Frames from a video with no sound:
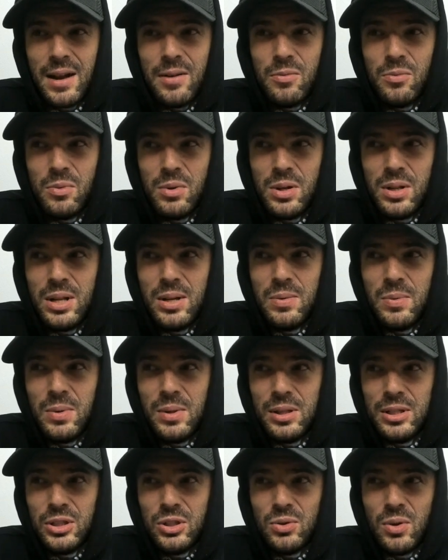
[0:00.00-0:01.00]
I really
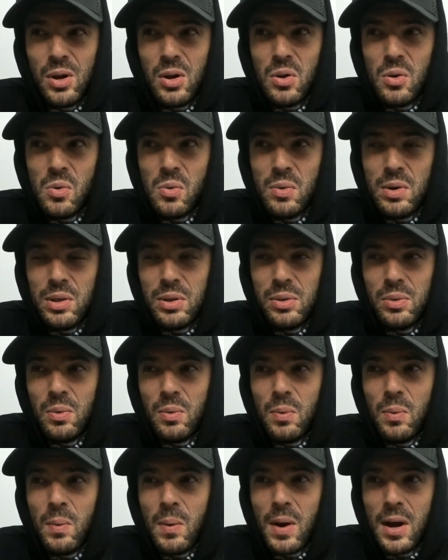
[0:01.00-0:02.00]
really struggle with
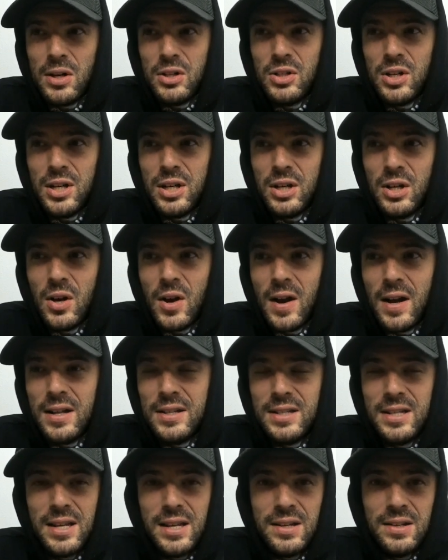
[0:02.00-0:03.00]
watching
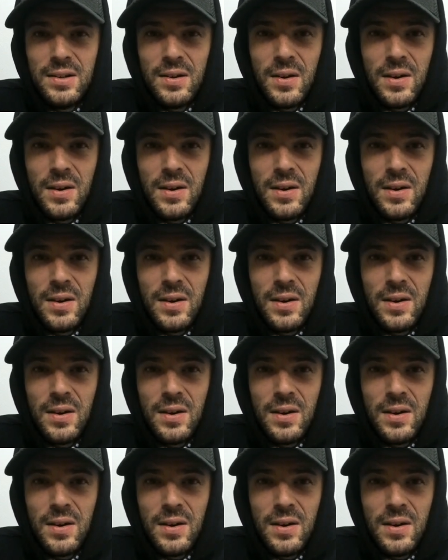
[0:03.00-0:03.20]
content